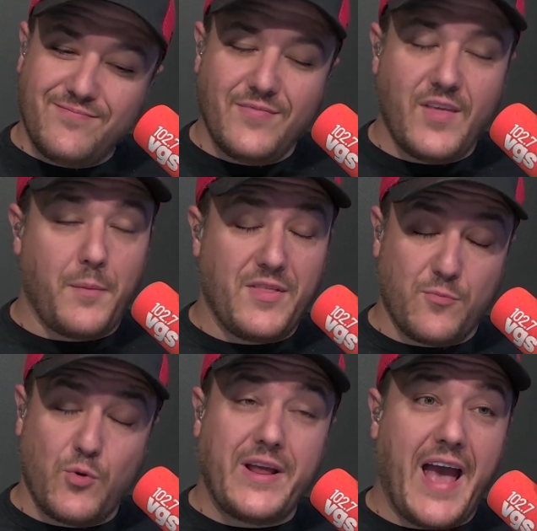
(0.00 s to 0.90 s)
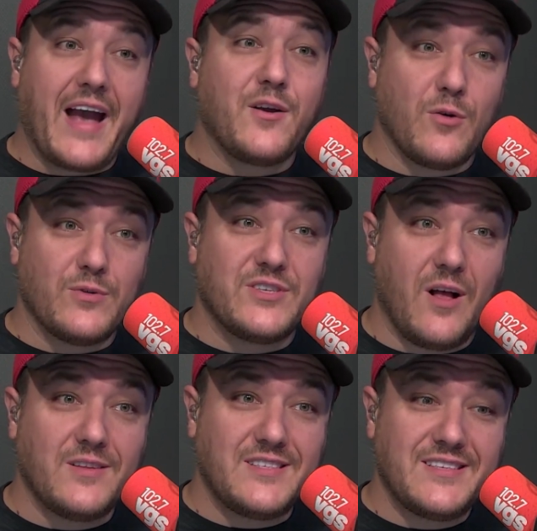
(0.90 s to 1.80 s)
I mean, they're pretty accurate
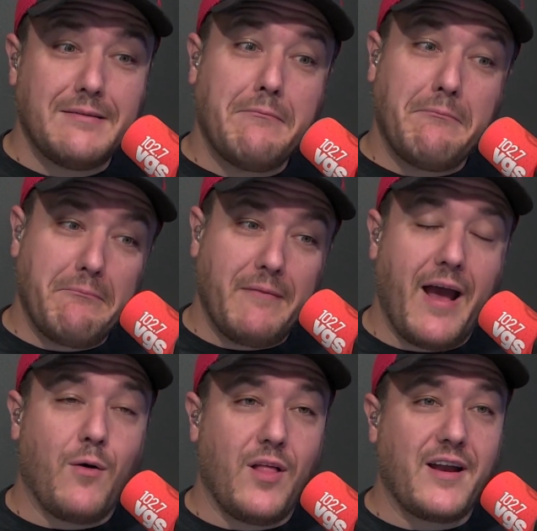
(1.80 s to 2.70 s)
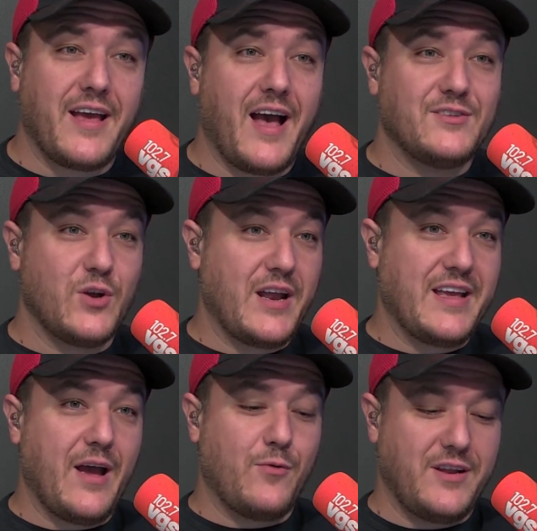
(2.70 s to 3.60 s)
results. Now a lot of guys are
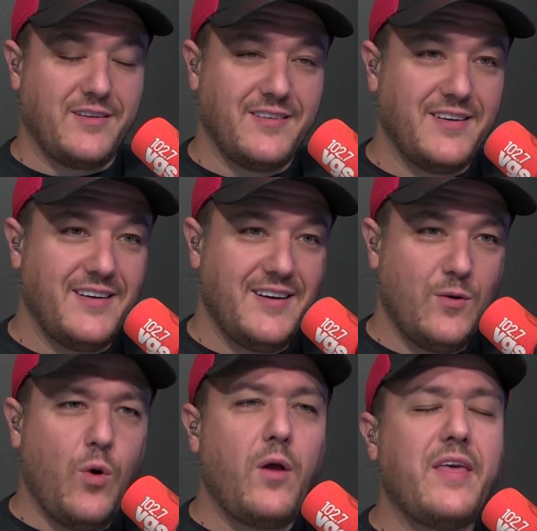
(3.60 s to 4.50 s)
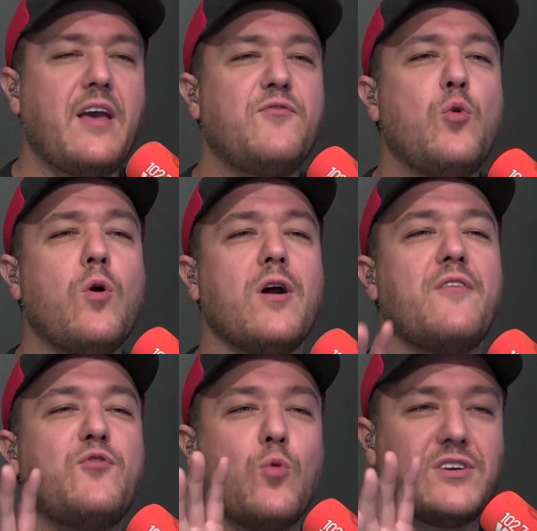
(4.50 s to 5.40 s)
getting outed. Well, like if you
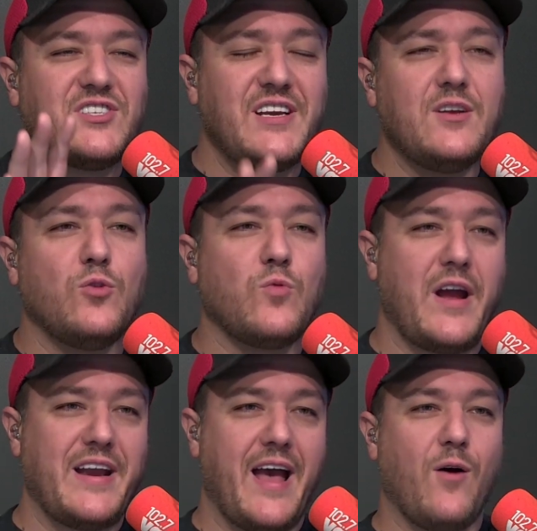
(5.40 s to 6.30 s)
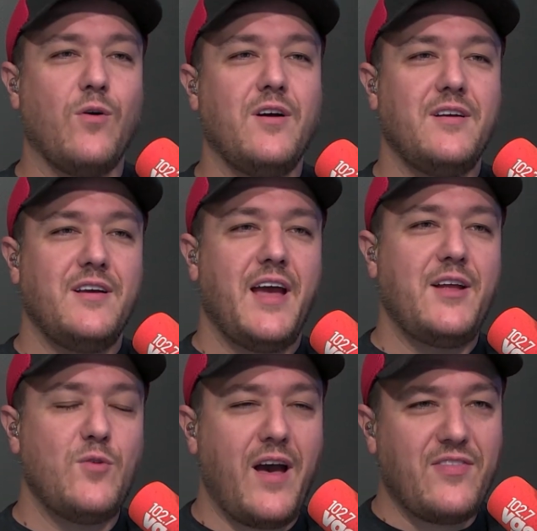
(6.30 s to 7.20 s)
were single right now
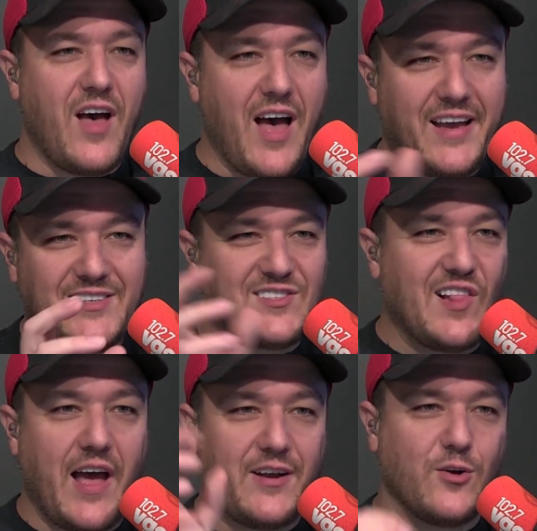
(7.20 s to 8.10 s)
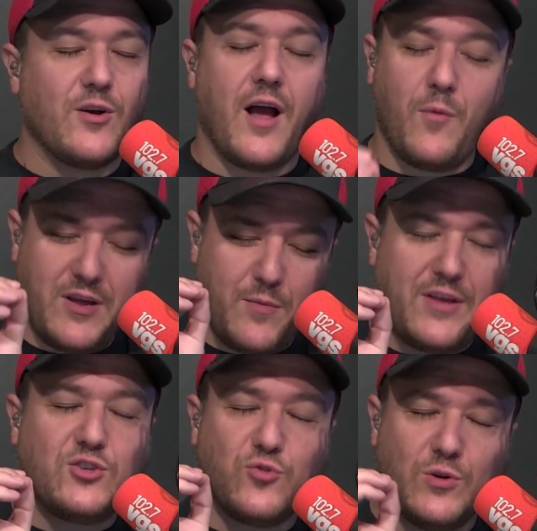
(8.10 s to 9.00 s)
and you had the height slider, I want you to
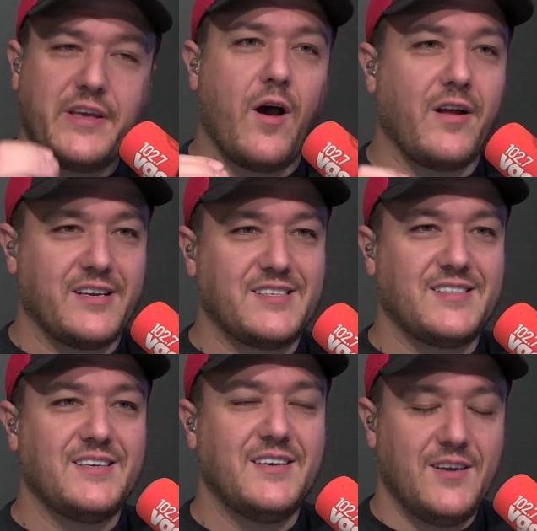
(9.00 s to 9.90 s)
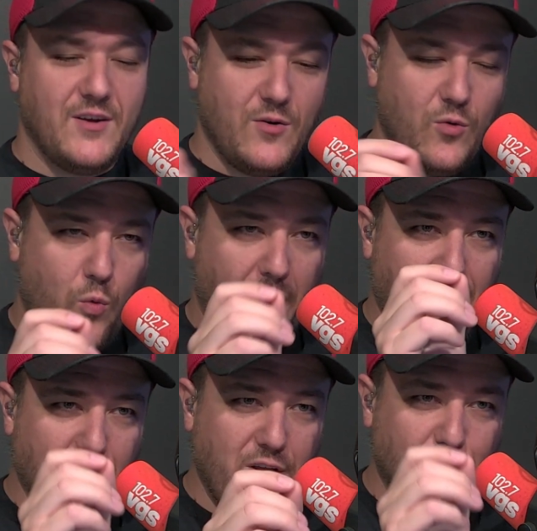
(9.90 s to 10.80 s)
be truly honest.
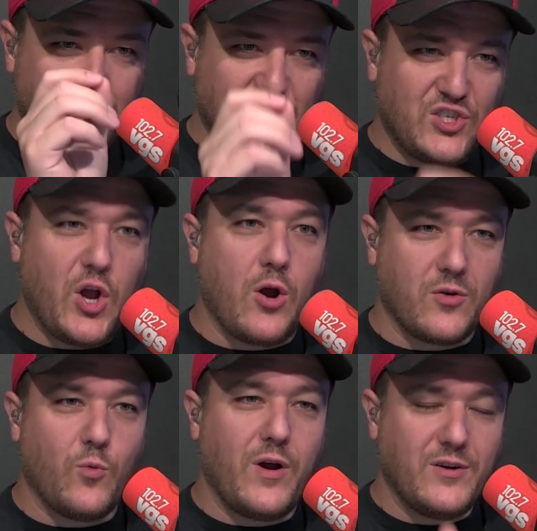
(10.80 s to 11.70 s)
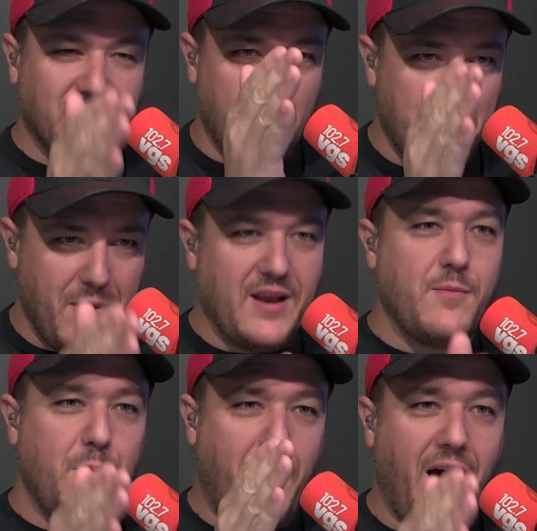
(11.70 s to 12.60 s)
Where do you start? Where is the
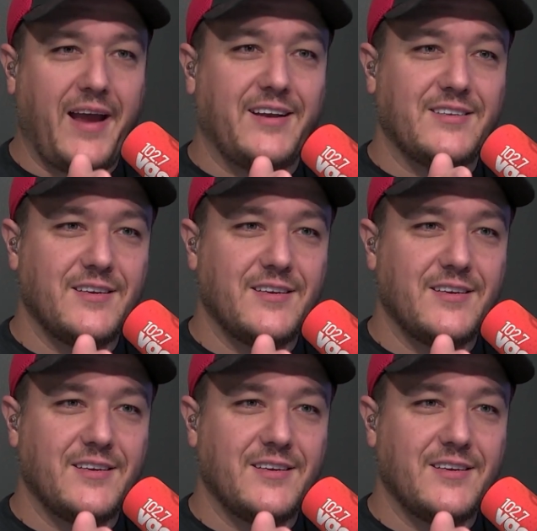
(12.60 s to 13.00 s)
minimum height